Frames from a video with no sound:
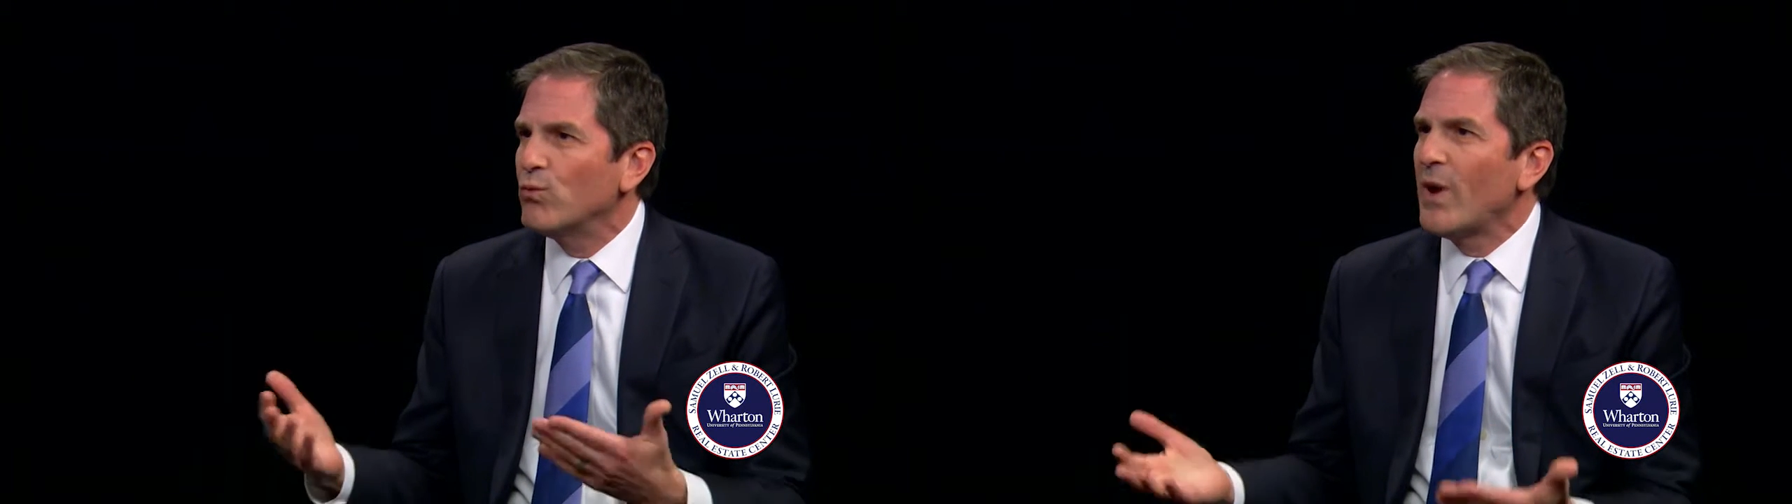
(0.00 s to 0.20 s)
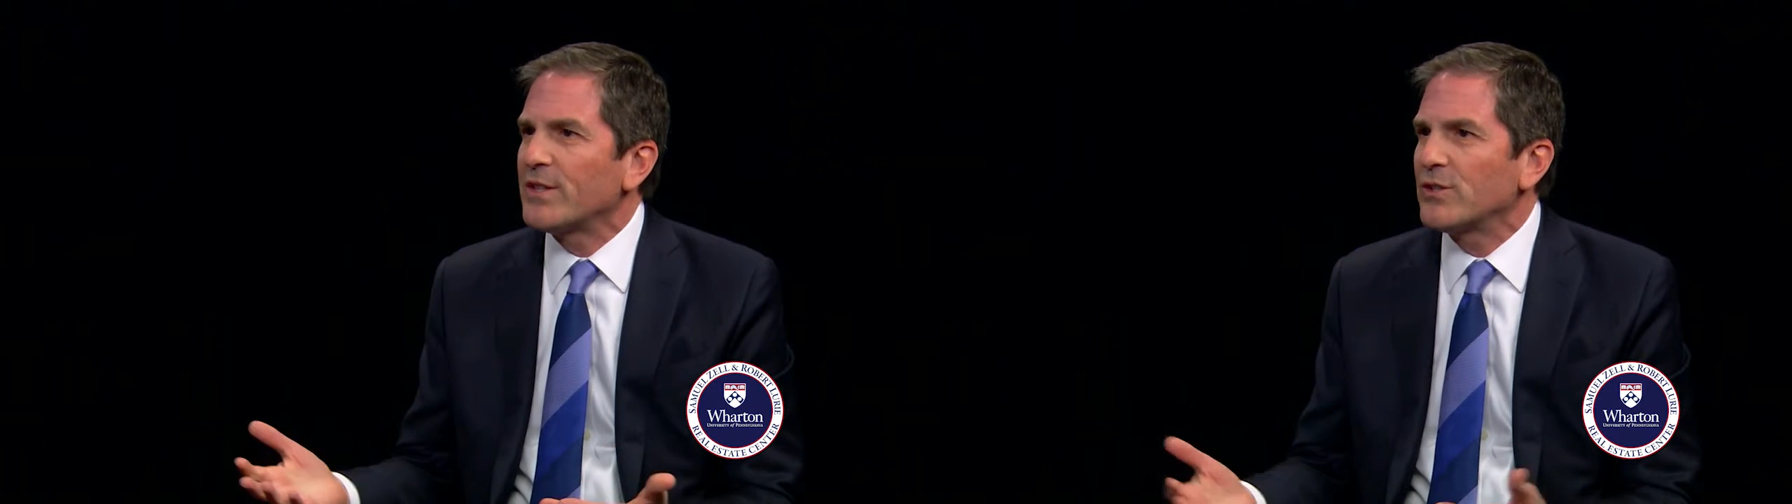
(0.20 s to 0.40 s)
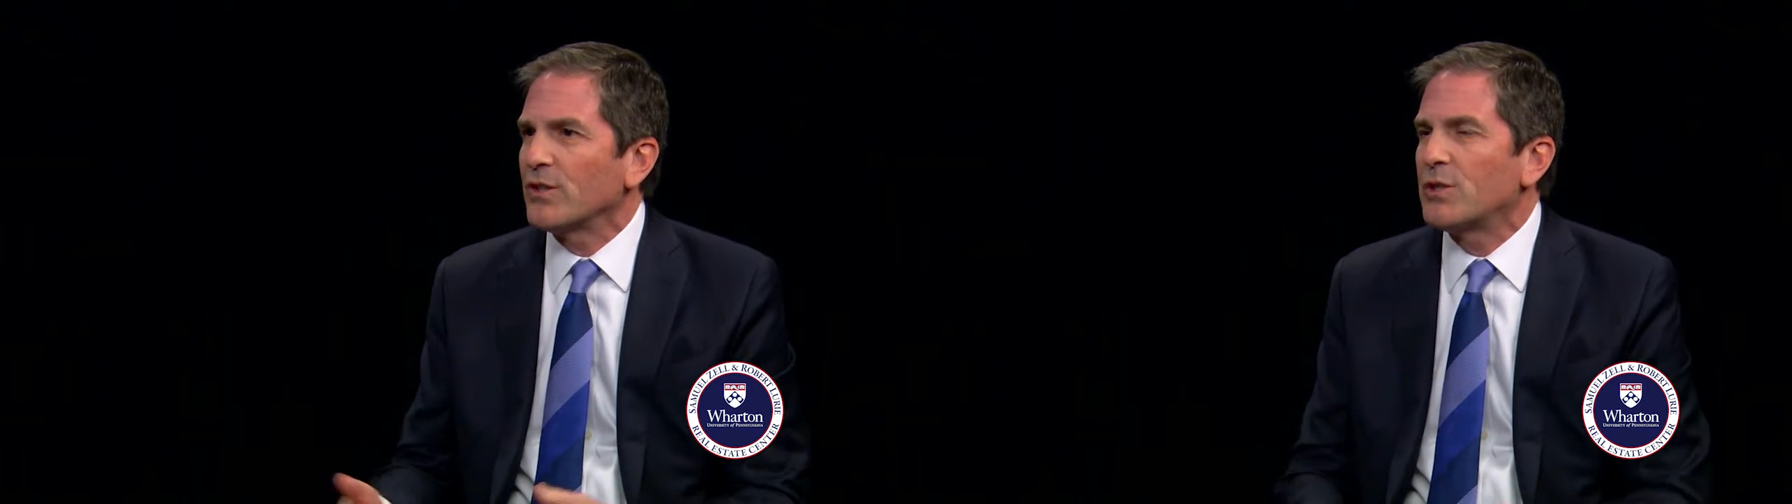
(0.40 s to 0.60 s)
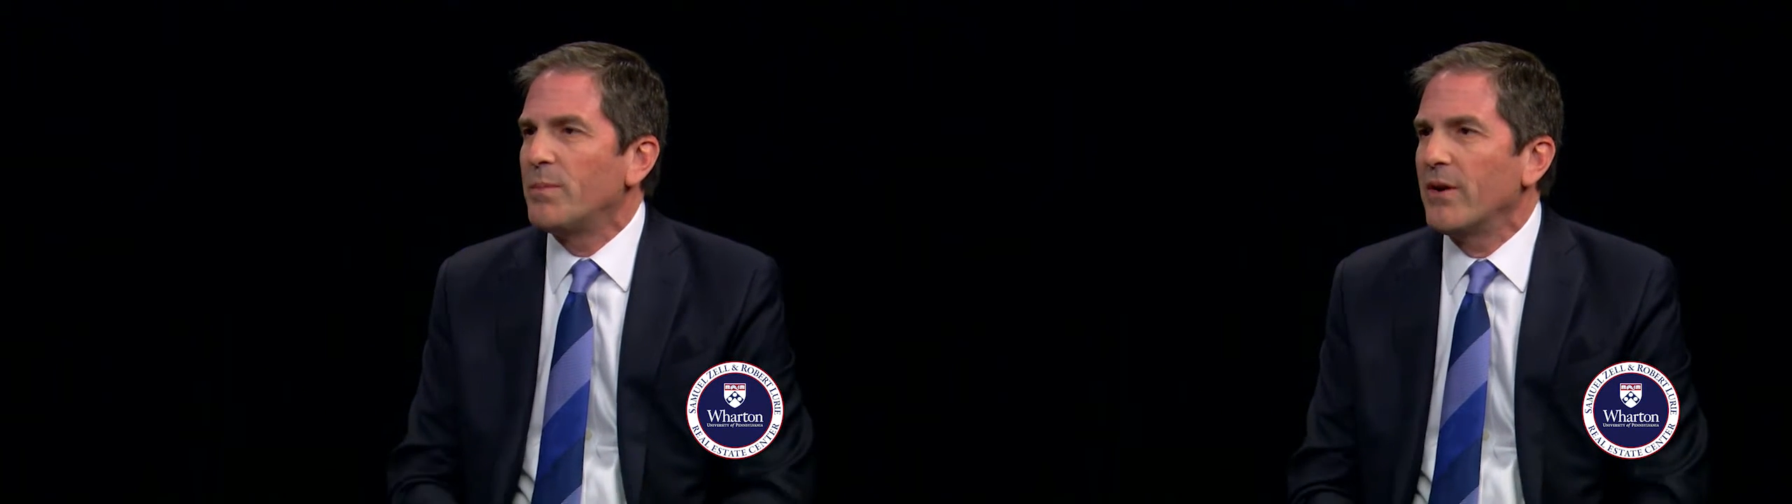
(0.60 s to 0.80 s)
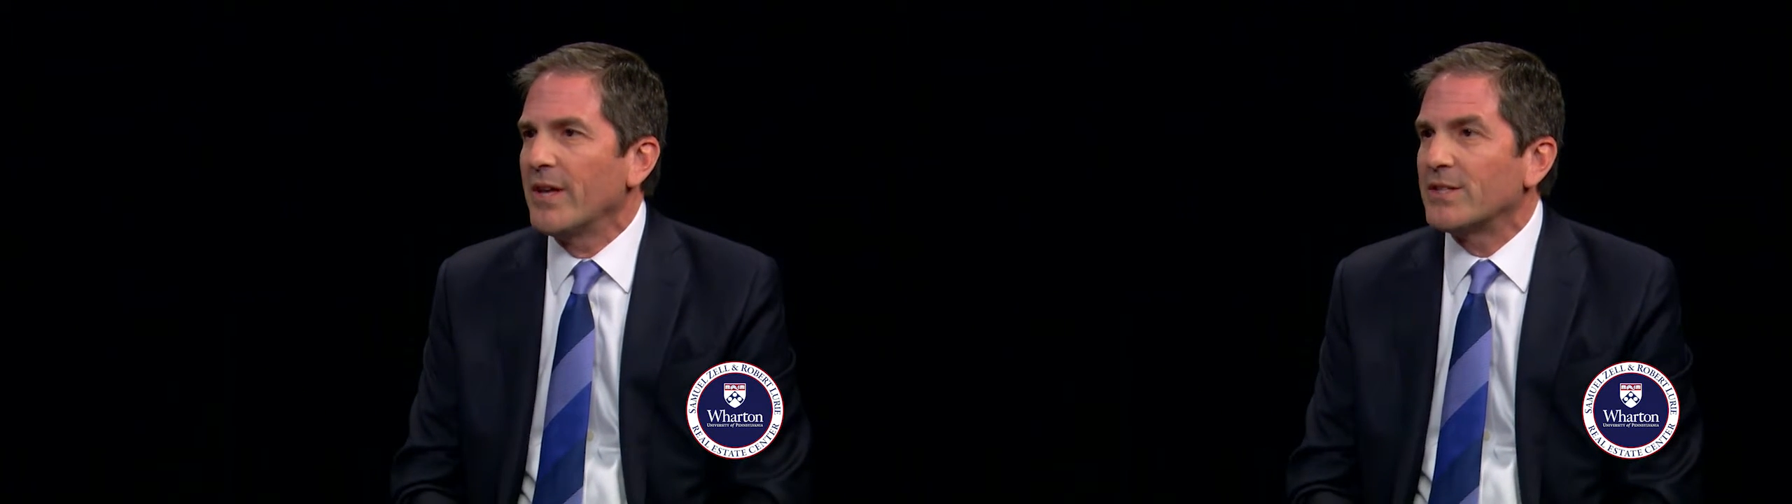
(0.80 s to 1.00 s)
rental
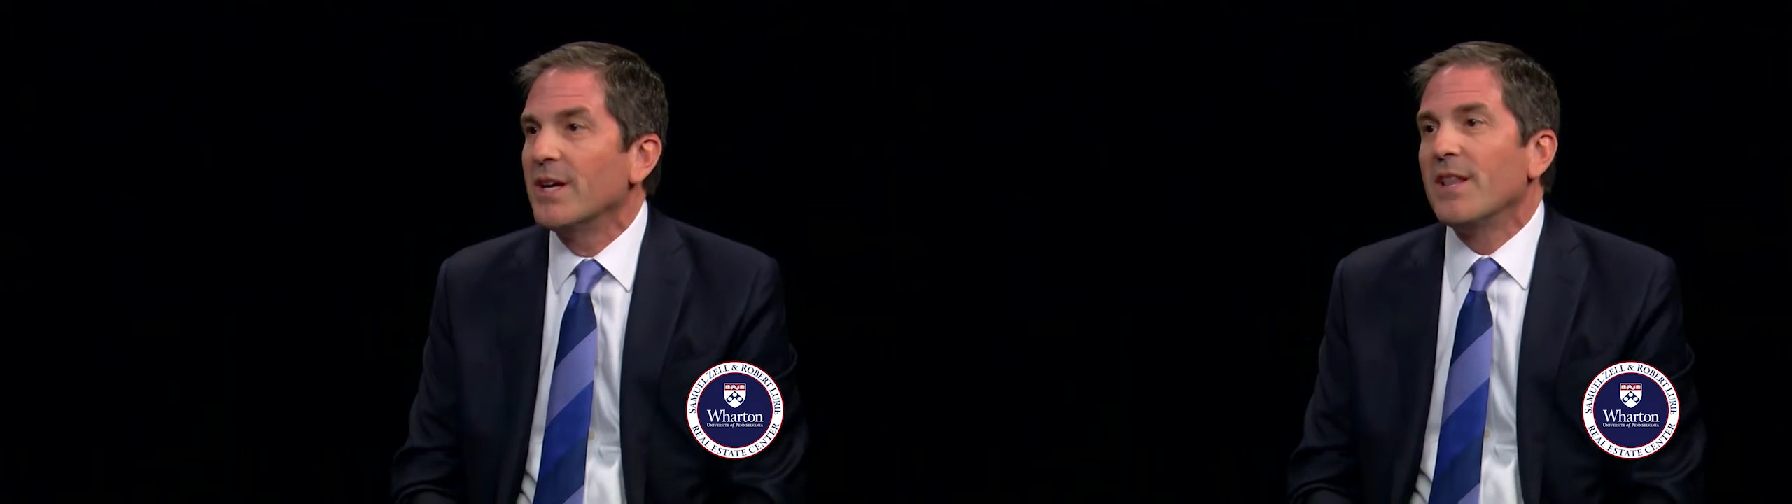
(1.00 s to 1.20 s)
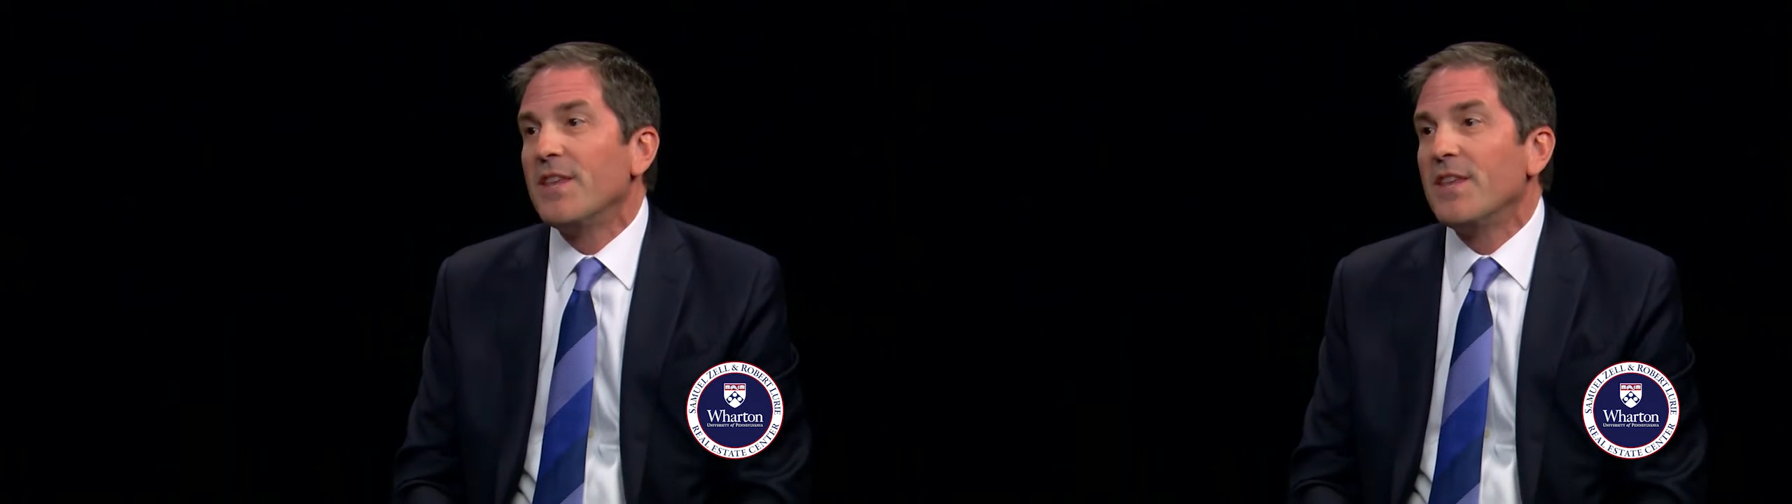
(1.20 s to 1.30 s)
experience,